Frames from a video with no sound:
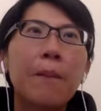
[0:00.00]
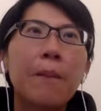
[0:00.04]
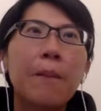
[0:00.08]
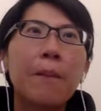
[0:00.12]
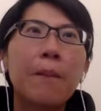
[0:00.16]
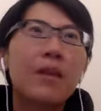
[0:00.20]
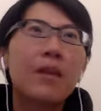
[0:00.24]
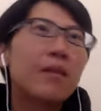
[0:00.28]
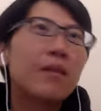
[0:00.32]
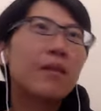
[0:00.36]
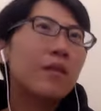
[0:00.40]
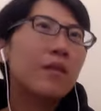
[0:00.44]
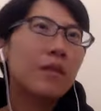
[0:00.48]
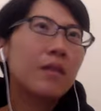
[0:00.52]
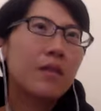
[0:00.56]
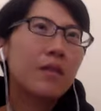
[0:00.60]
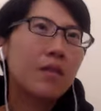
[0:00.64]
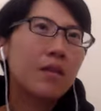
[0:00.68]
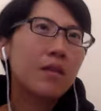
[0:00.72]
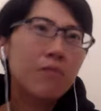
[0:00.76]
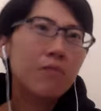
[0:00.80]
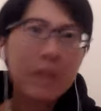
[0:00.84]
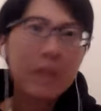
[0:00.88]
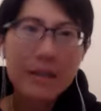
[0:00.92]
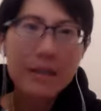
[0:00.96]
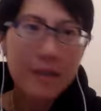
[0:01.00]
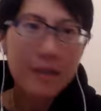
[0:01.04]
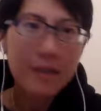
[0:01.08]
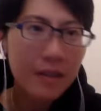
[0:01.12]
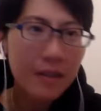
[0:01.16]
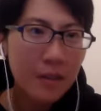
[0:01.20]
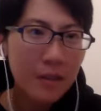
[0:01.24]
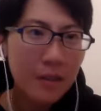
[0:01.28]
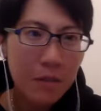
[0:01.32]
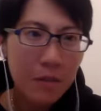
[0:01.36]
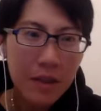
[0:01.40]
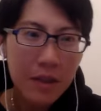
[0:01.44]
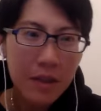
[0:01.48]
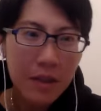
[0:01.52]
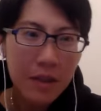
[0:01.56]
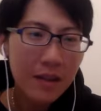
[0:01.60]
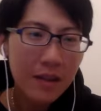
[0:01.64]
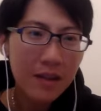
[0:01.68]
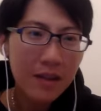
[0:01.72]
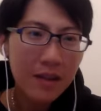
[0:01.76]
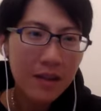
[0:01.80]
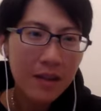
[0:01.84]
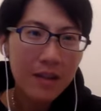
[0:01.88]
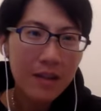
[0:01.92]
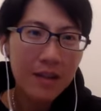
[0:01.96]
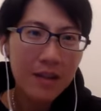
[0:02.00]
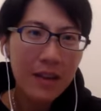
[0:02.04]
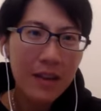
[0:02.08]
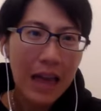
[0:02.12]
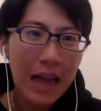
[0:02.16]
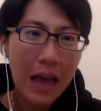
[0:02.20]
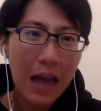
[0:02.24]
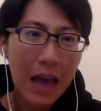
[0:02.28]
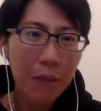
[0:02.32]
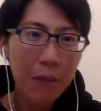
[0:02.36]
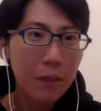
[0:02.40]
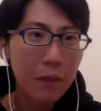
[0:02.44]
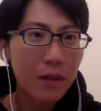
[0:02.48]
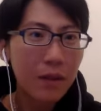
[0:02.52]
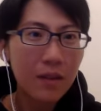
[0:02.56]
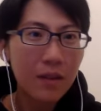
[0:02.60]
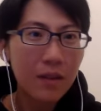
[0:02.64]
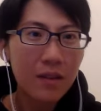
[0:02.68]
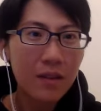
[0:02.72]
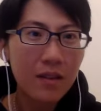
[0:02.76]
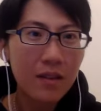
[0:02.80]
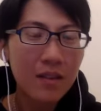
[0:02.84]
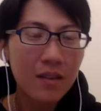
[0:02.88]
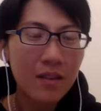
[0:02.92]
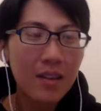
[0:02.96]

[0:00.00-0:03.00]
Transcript: then the racism things happened